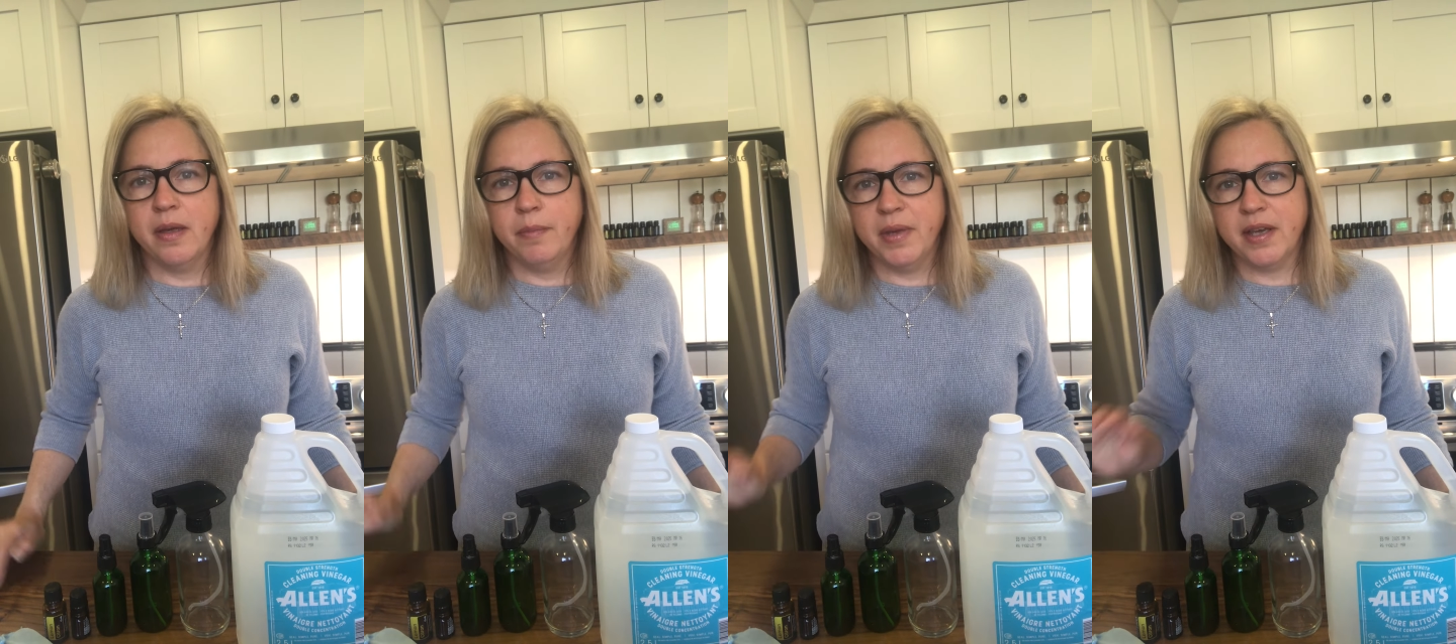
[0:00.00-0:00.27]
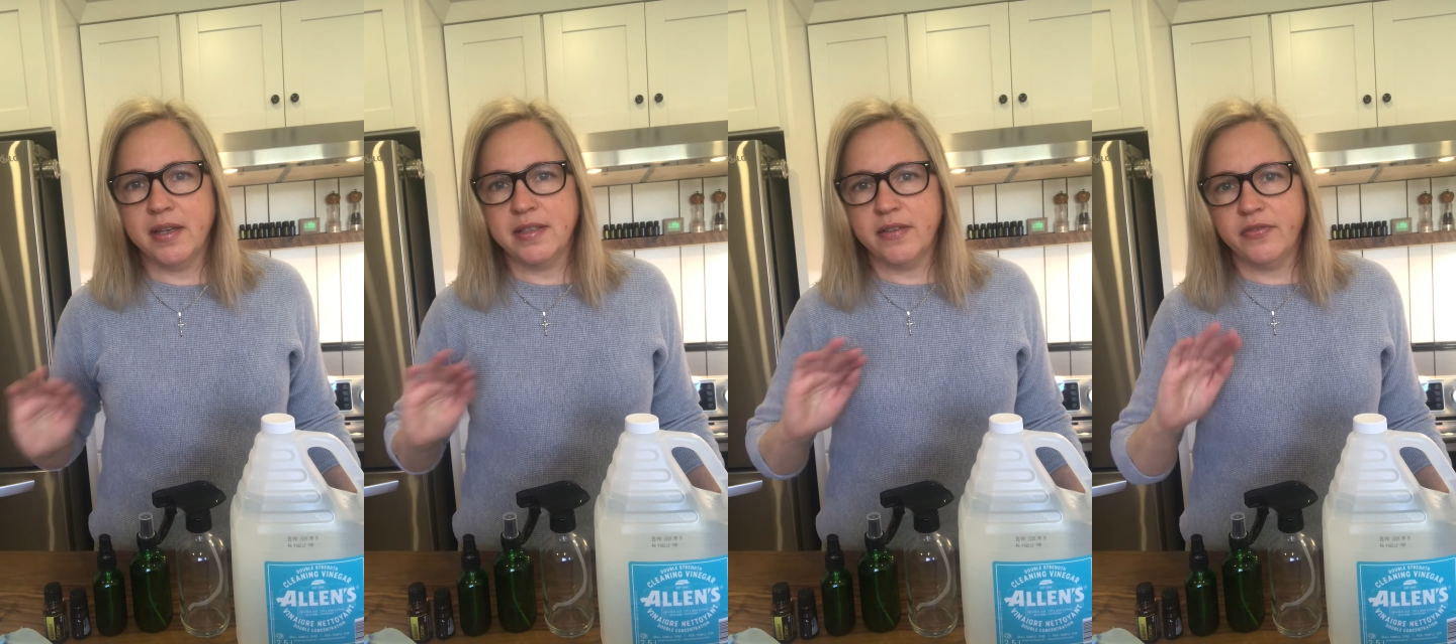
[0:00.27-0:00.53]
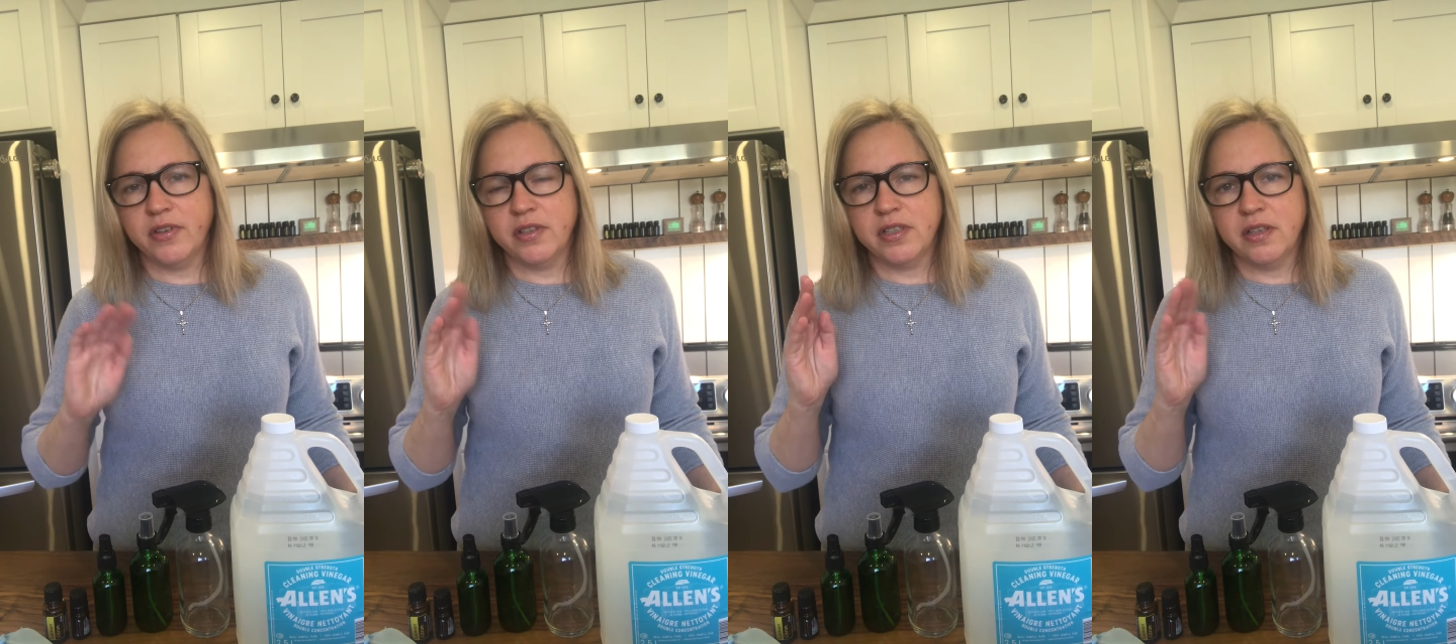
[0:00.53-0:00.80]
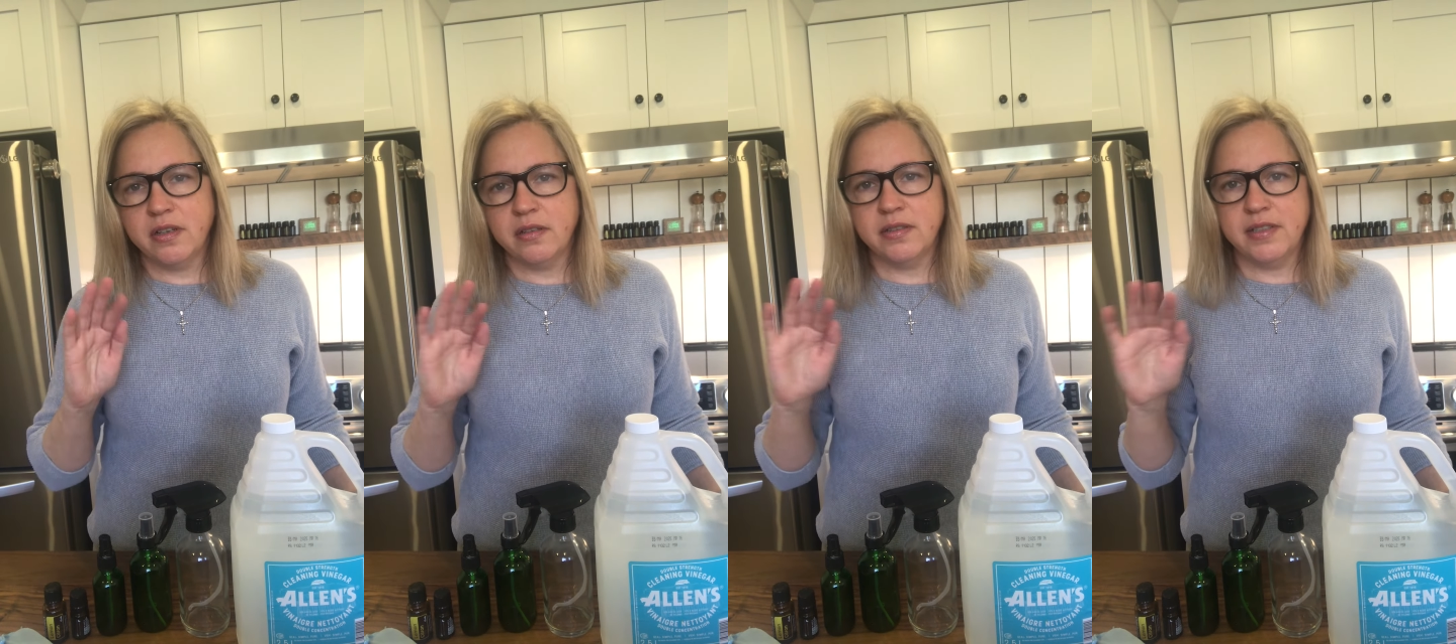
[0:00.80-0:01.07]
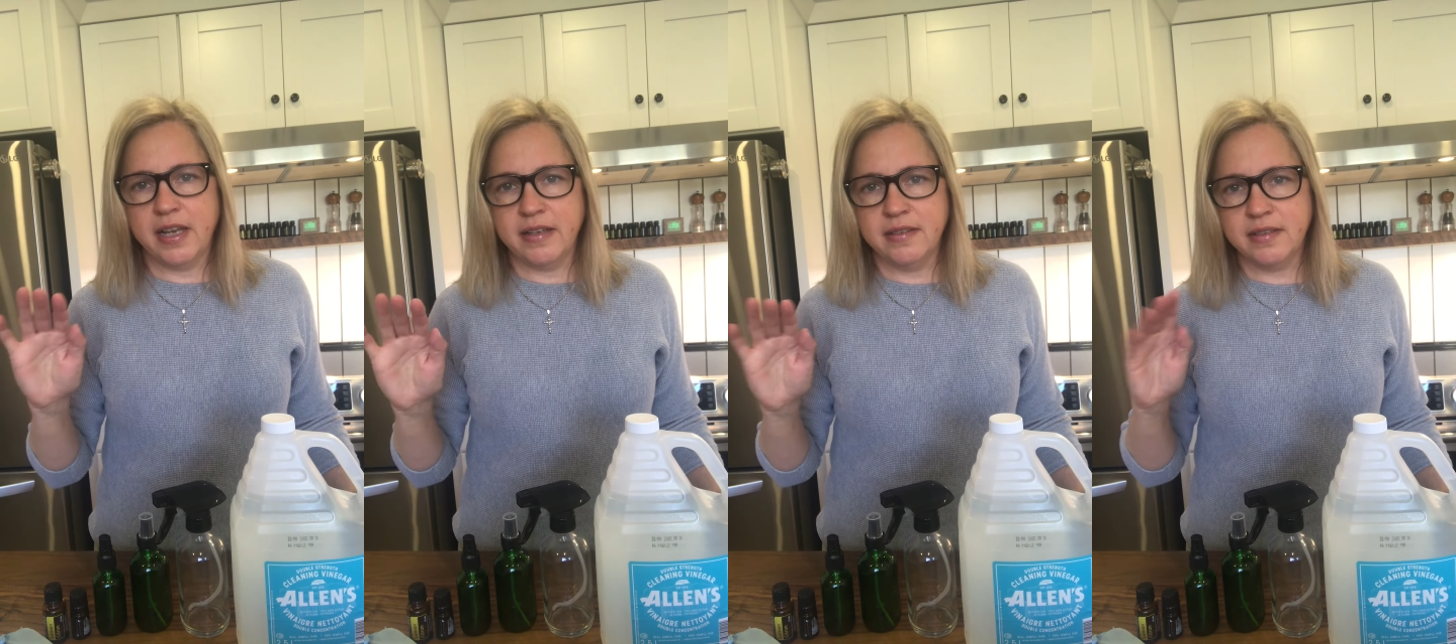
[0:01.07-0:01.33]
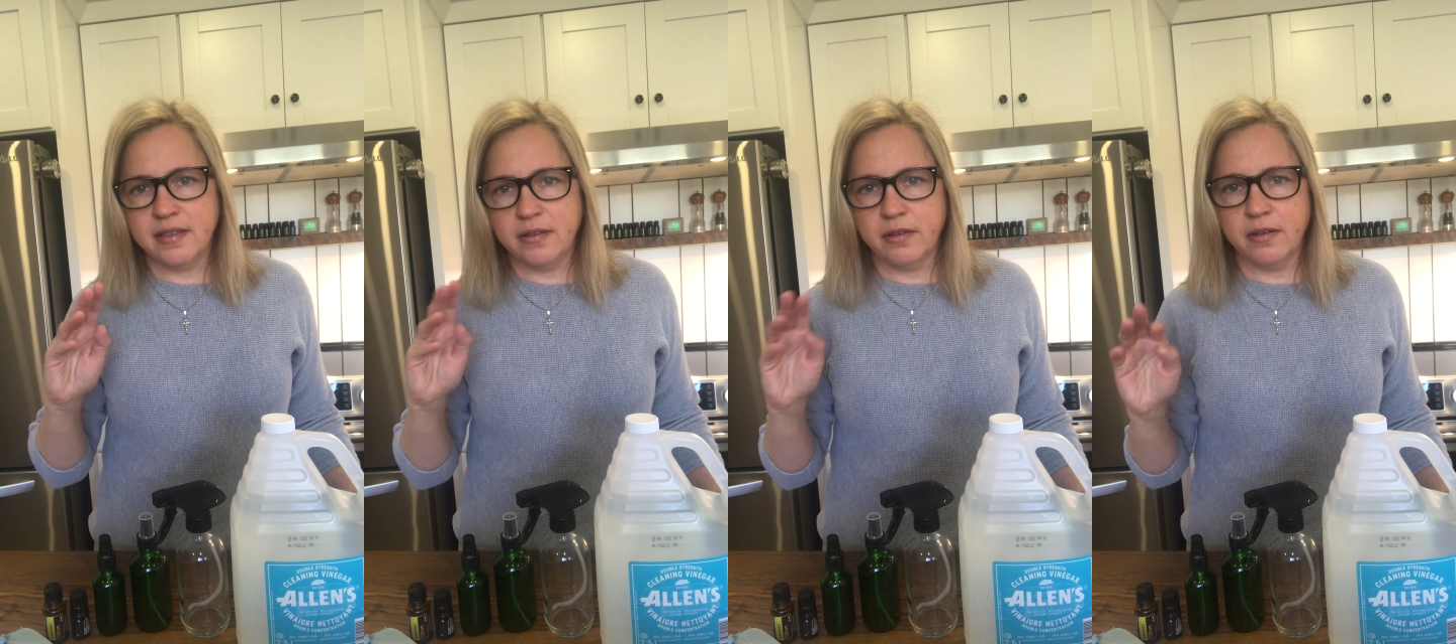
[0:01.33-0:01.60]
because if there's little
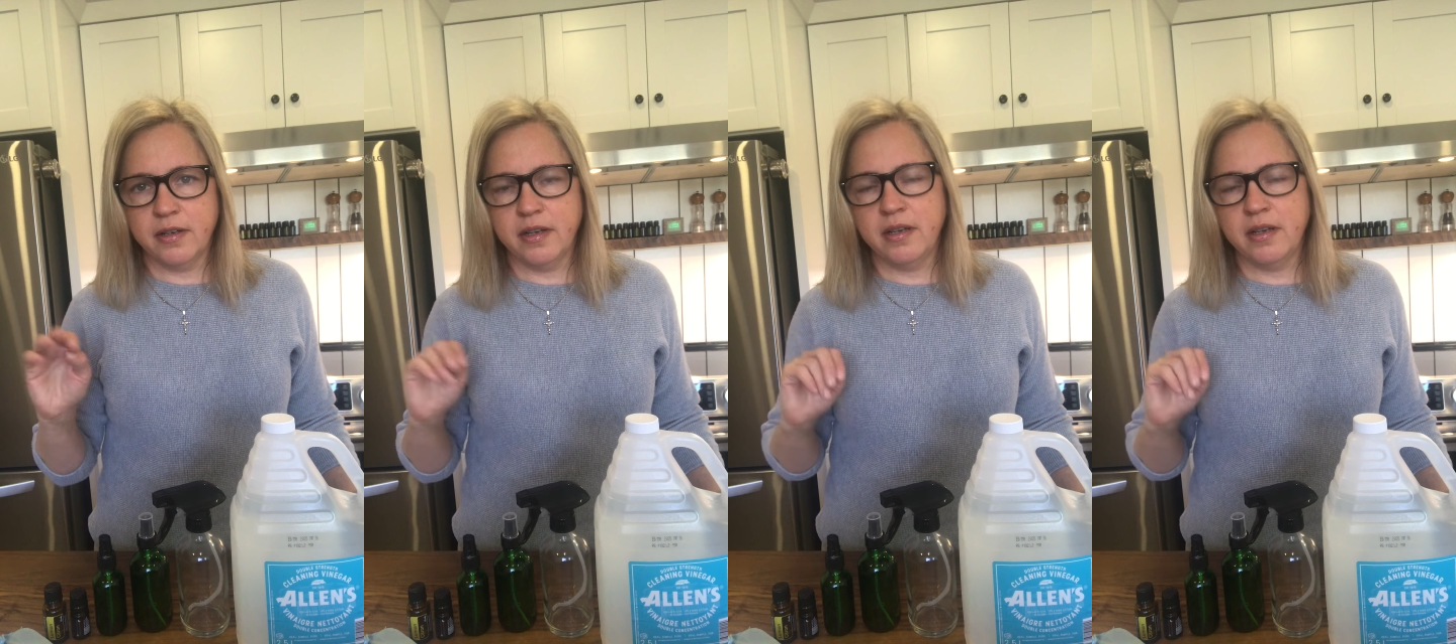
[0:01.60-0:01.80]
dents or